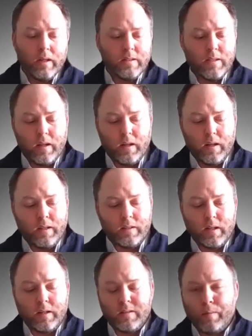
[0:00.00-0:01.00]
is that
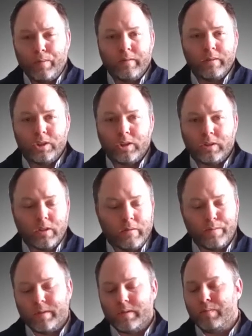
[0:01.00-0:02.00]
it's our privilege, it's our
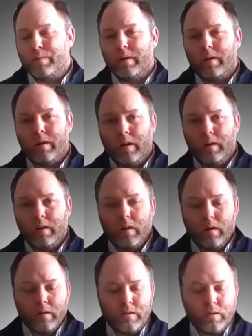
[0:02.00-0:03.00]
responsibility
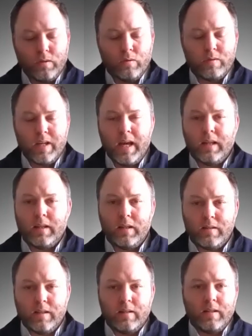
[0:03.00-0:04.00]
to take
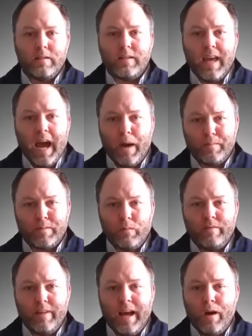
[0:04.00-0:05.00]
these gaps that
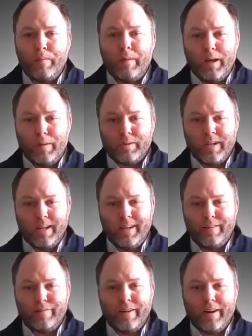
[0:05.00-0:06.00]
we've now been able to
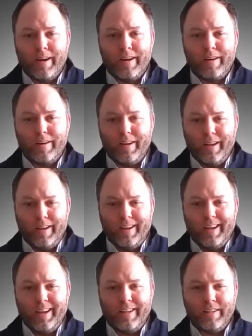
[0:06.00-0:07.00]
identify
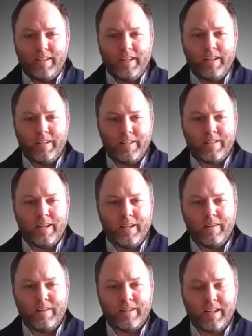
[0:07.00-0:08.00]
and
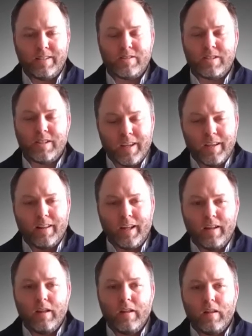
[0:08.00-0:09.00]

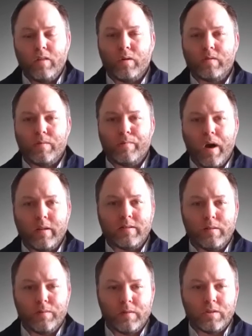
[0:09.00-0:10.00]
articulate those in
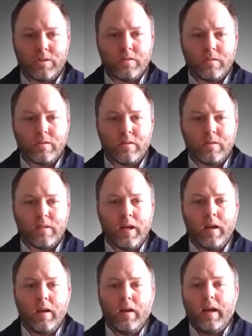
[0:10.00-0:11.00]
policy positions to
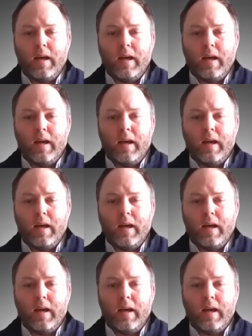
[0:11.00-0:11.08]
say,